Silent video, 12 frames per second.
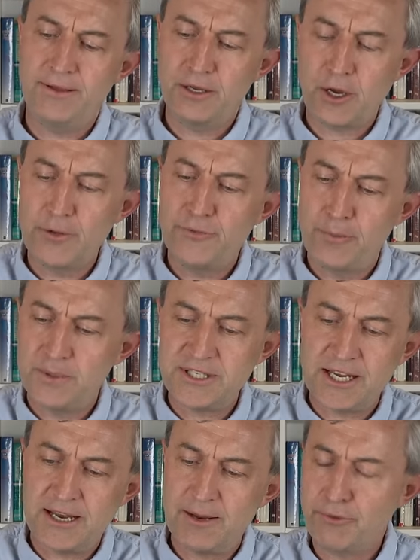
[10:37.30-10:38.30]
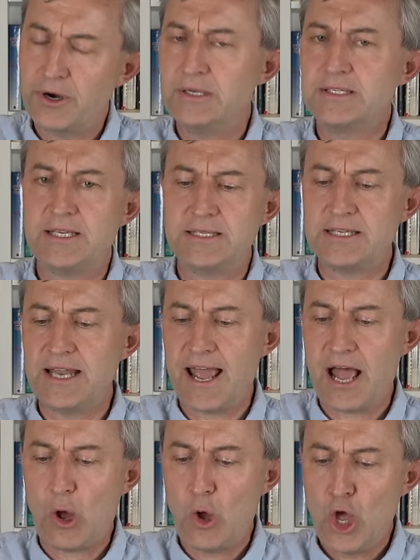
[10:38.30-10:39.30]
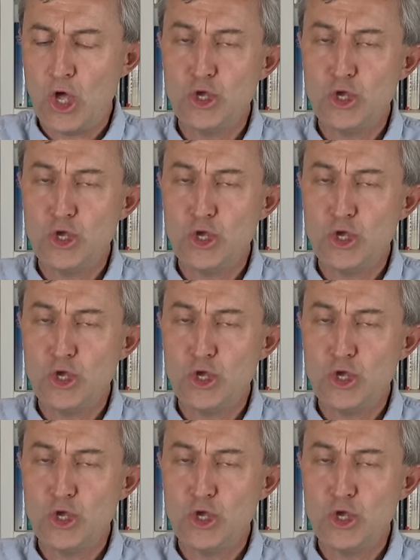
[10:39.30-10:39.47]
go through a particular process now,